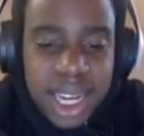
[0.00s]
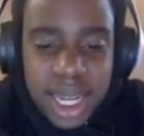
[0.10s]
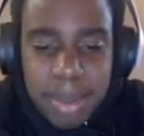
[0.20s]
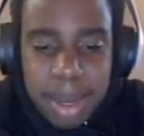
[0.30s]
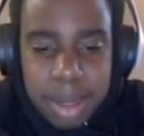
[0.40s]

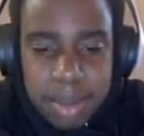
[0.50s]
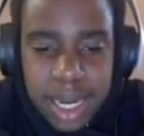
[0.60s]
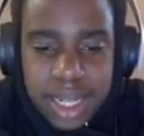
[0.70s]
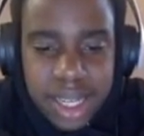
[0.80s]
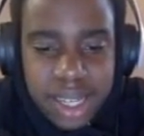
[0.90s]
Alabama
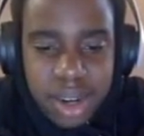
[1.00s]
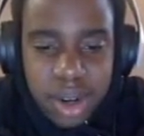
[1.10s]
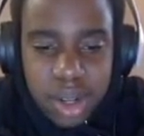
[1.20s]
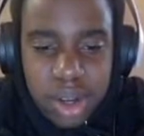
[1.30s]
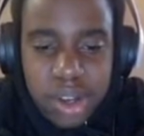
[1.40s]
as I said
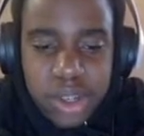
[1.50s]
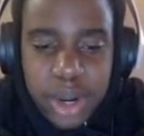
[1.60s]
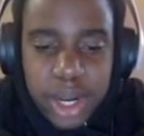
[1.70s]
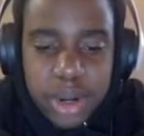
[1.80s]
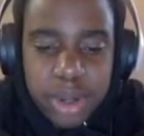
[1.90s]
earlier, so we're
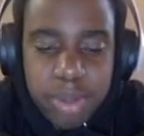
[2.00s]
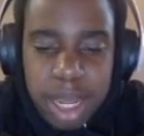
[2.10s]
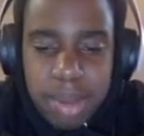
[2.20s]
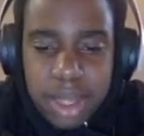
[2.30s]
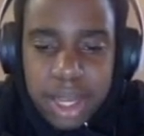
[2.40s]
gonna go with
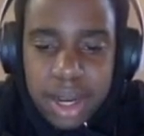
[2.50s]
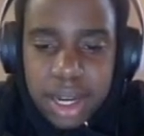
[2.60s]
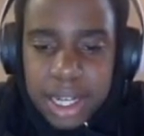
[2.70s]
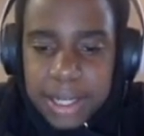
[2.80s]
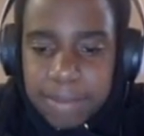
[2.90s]
Bama there.
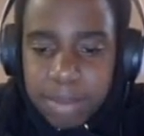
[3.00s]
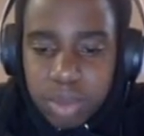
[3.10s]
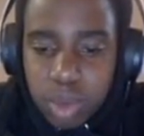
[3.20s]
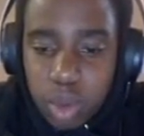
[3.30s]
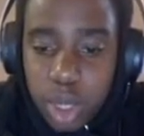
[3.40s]

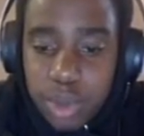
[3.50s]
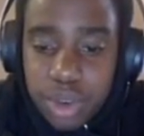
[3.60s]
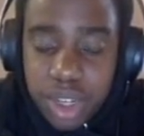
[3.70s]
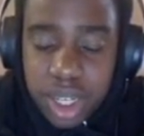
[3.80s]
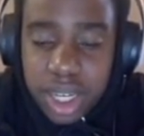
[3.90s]
West Virginia